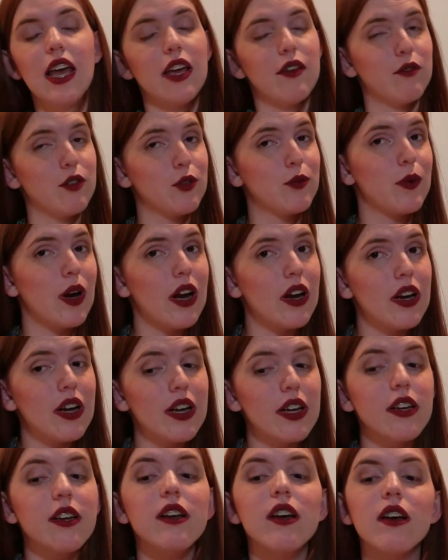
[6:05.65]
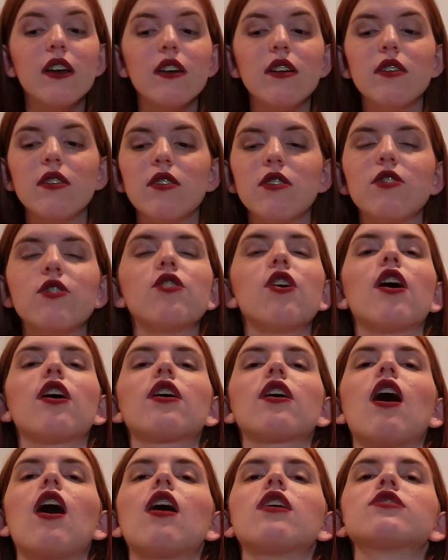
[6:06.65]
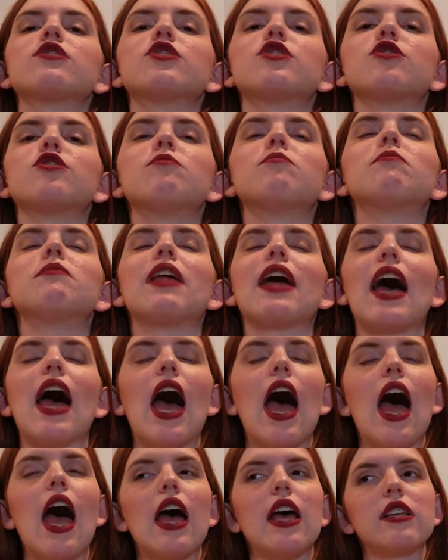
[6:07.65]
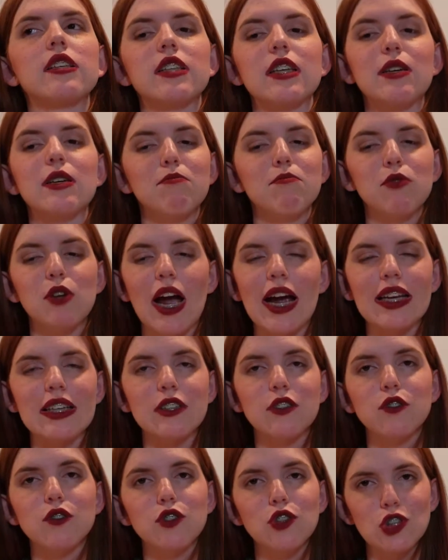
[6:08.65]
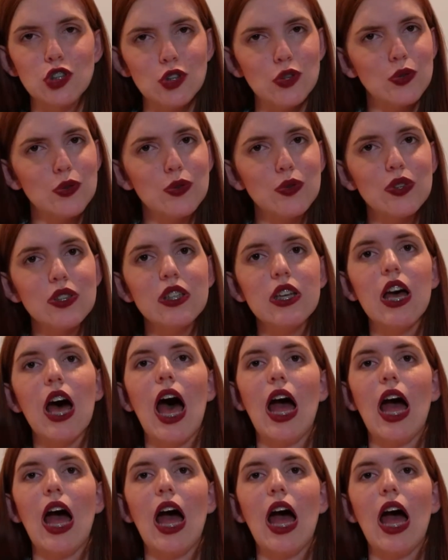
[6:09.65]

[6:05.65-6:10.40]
If you're wearing a costume that has impractical shoes,